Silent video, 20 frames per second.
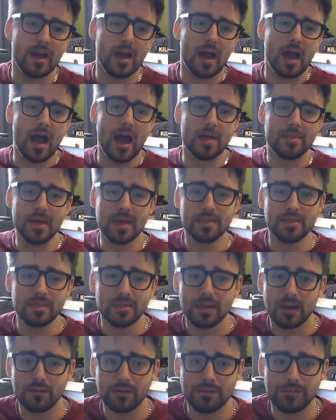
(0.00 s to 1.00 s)
And then
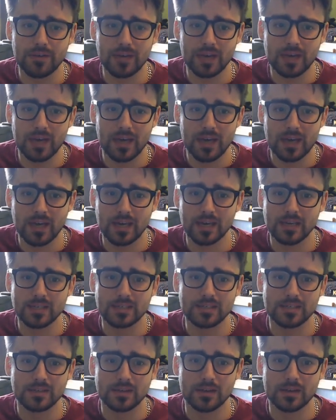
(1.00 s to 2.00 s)
the other thing
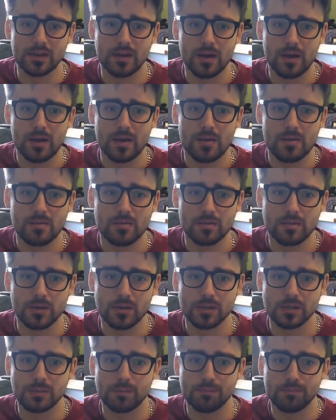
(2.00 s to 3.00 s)
is that
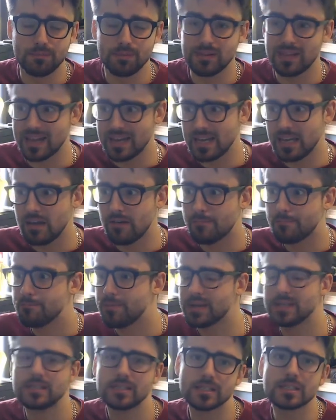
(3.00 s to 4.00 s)
there's plenty of
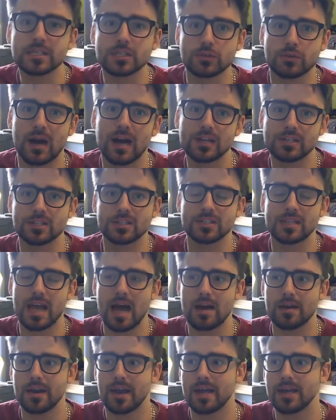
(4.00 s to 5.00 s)
business interactions
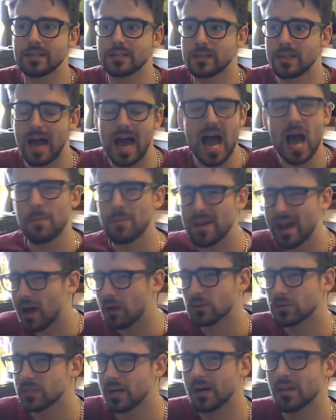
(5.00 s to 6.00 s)
nowadays that happen
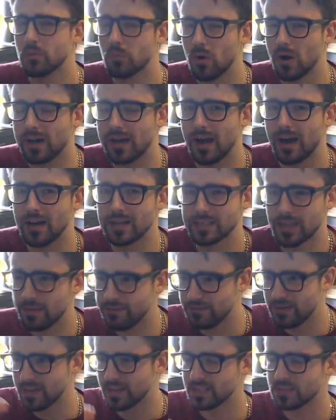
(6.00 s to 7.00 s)
outside the work hours. I
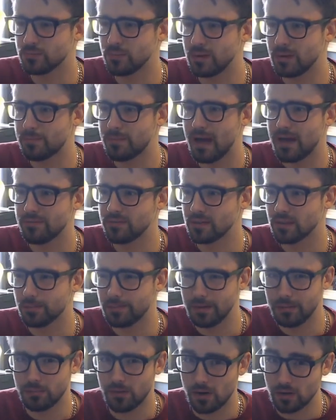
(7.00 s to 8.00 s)
think it's really baffling that
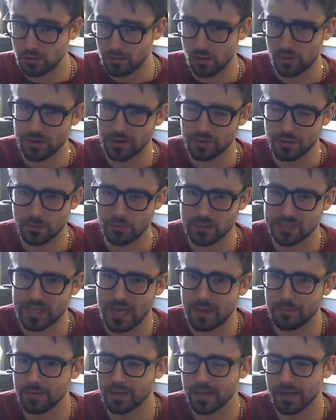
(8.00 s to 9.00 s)
people aren't clocking on what's
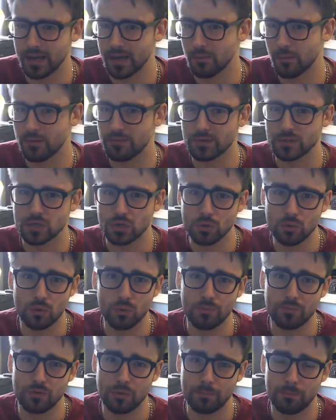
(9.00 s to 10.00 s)
happening here, whether it's a
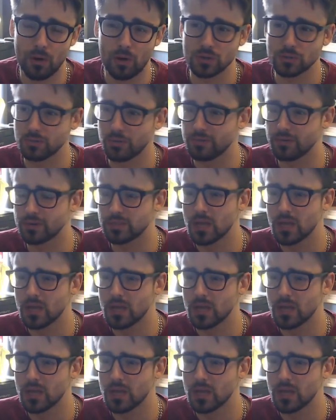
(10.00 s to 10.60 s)
call with your boss, whether it's